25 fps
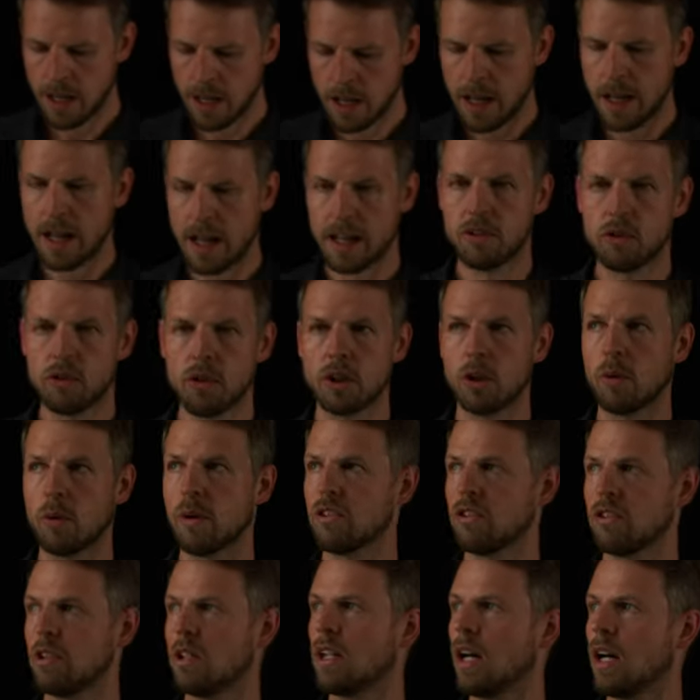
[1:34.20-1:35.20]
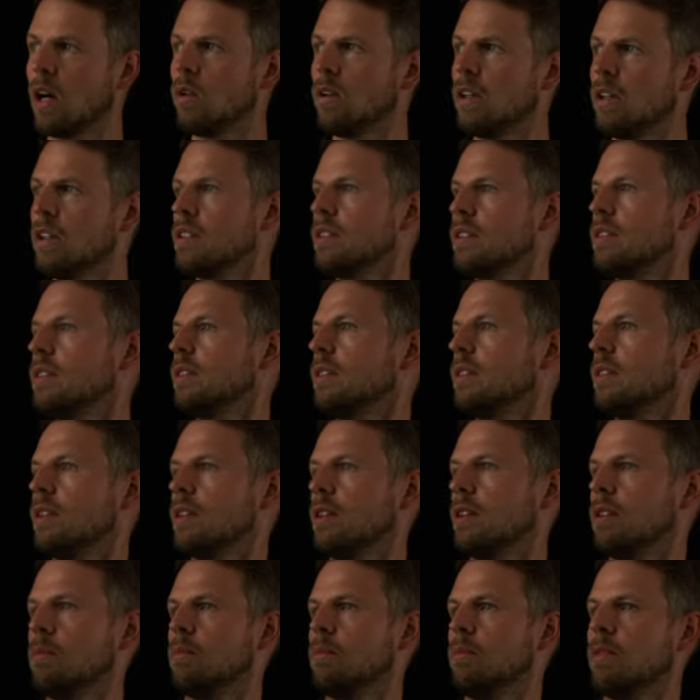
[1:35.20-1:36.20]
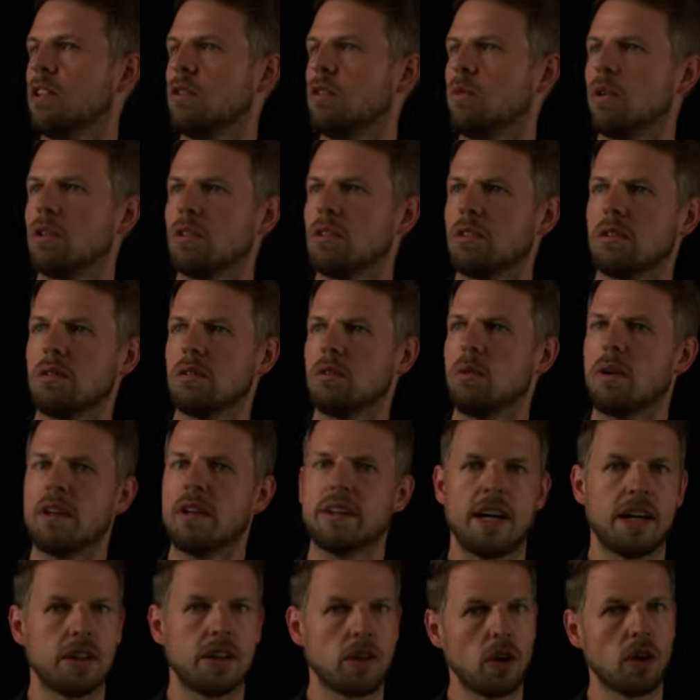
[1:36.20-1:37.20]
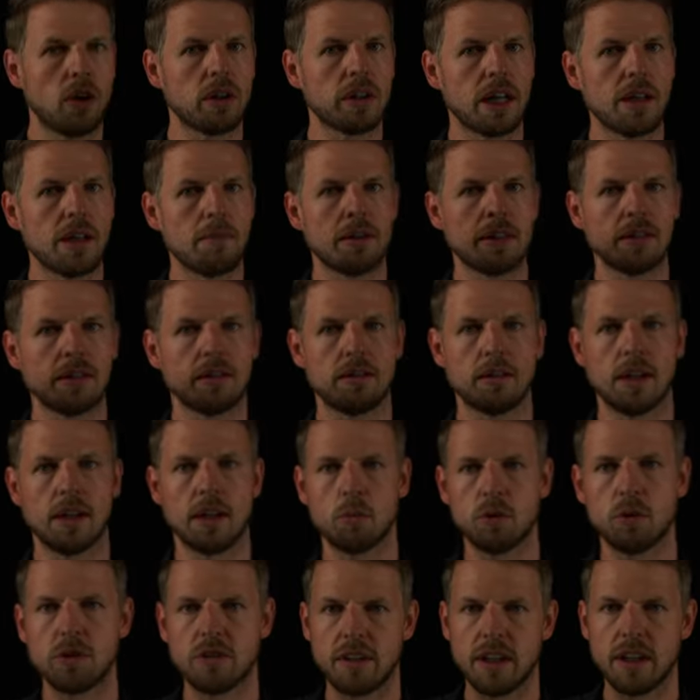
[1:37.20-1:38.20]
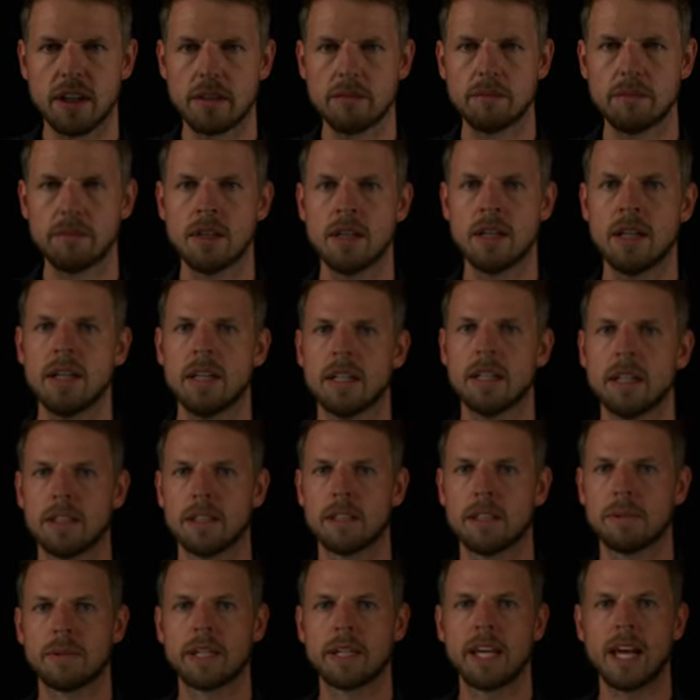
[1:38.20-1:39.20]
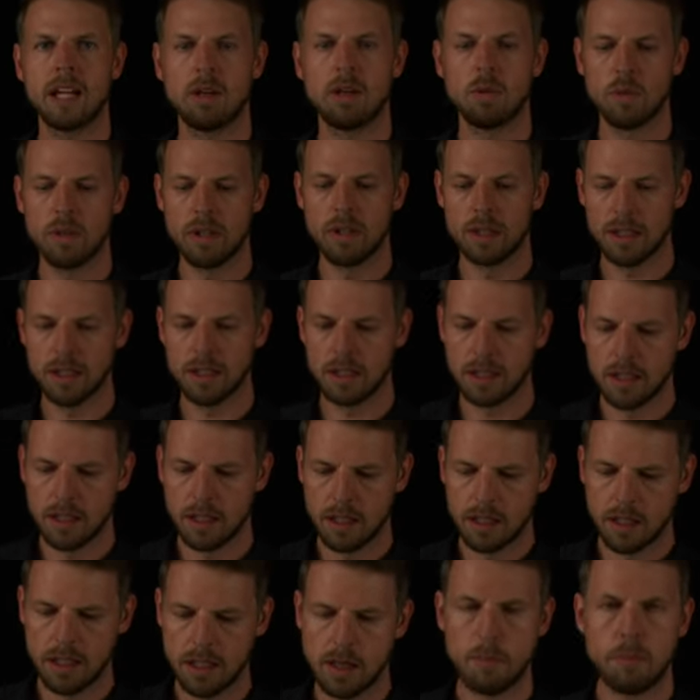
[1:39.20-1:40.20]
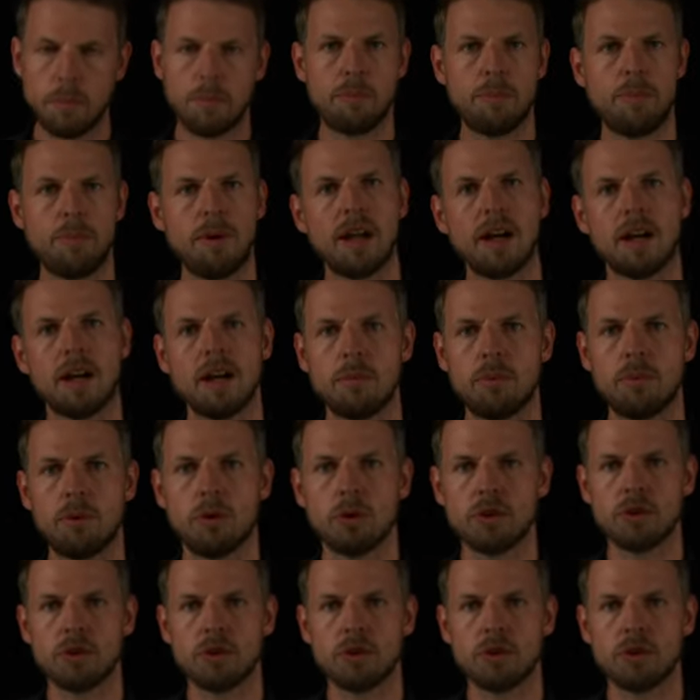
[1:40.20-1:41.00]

And so the question now is, um, this was rather ad hoc, I, would say, um, can we approach